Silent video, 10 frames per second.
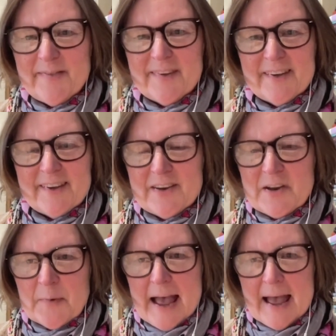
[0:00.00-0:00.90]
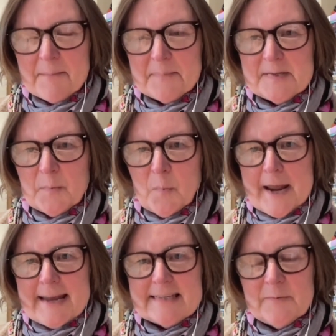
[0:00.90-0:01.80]
the new apps and
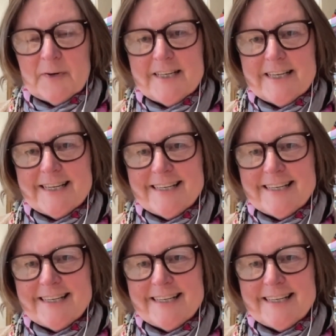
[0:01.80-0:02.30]
ways in which it